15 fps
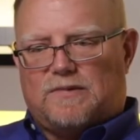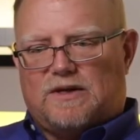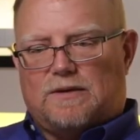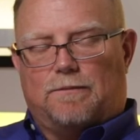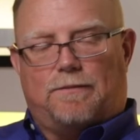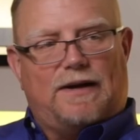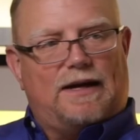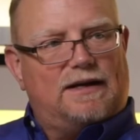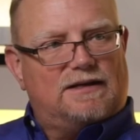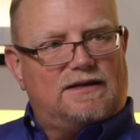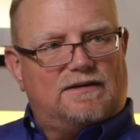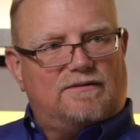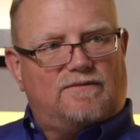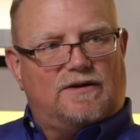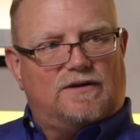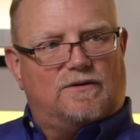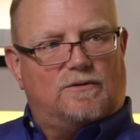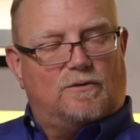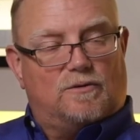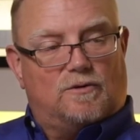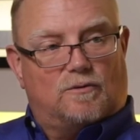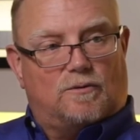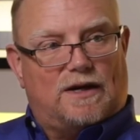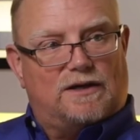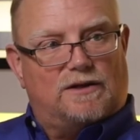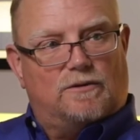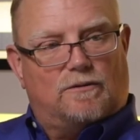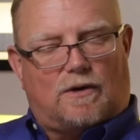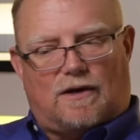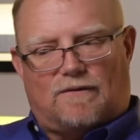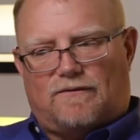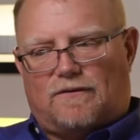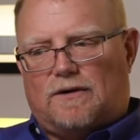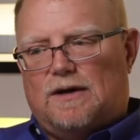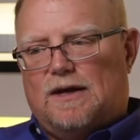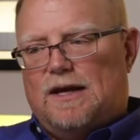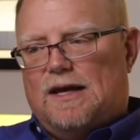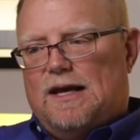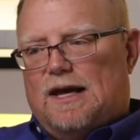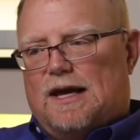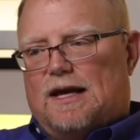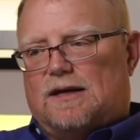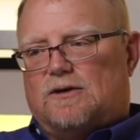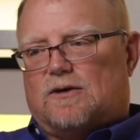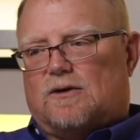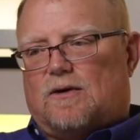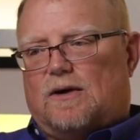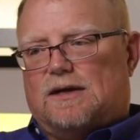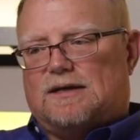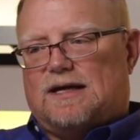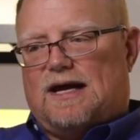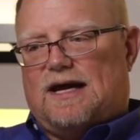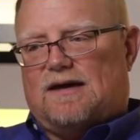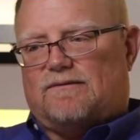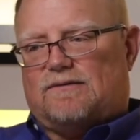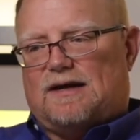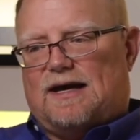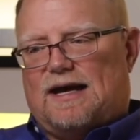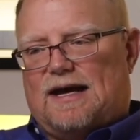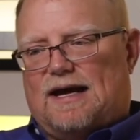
competitive in the rate you offer, and you're going to have to